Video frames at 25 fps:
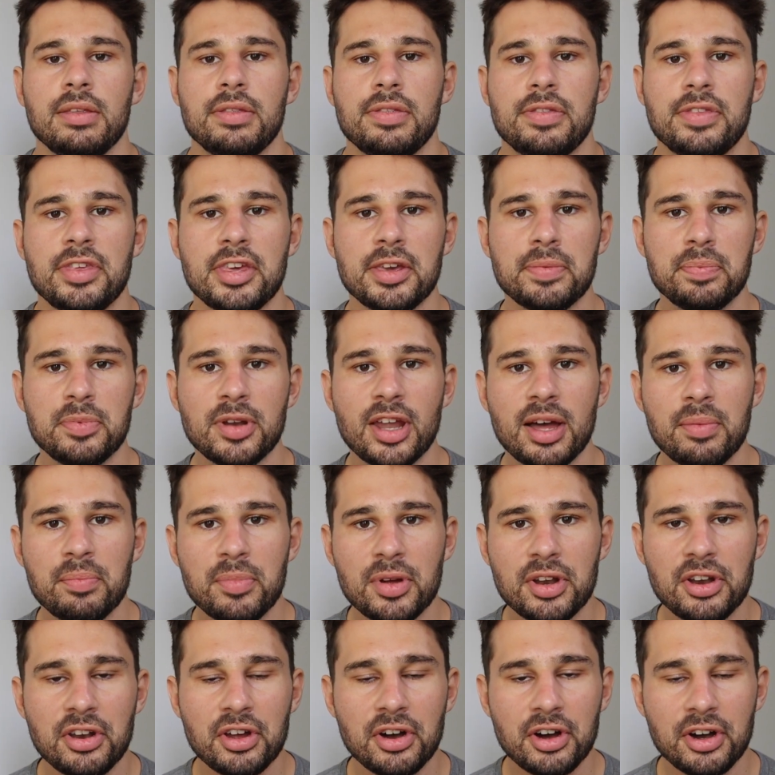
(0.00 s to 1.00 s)
Tip
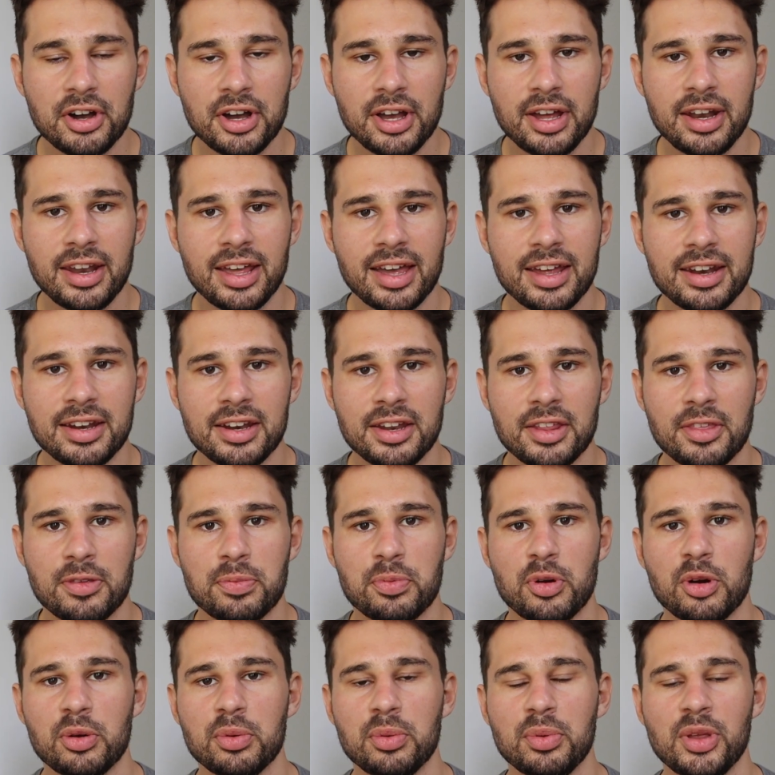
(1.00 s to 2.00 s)
number 9, and it is
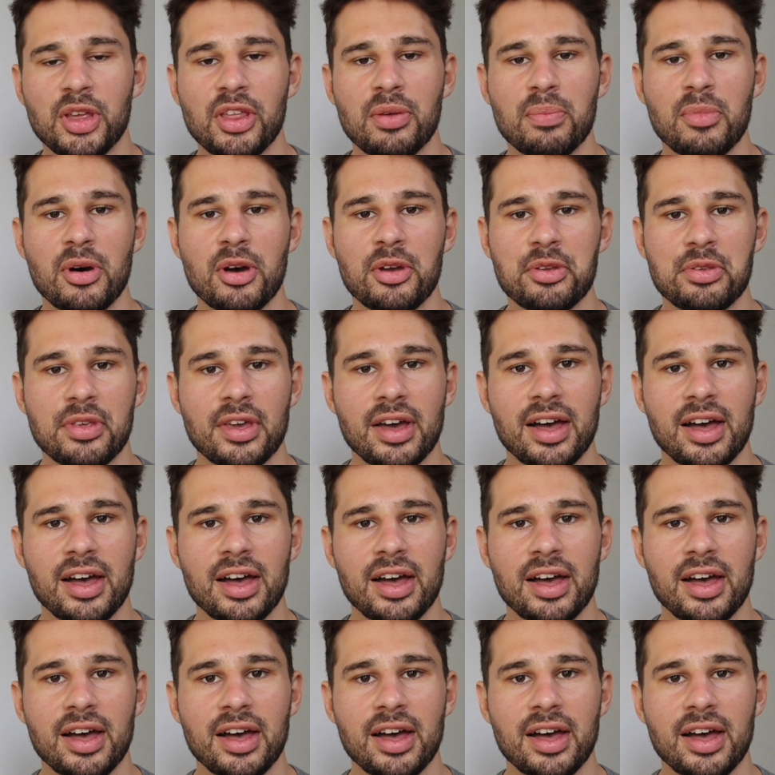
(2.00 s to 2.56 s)
probably the most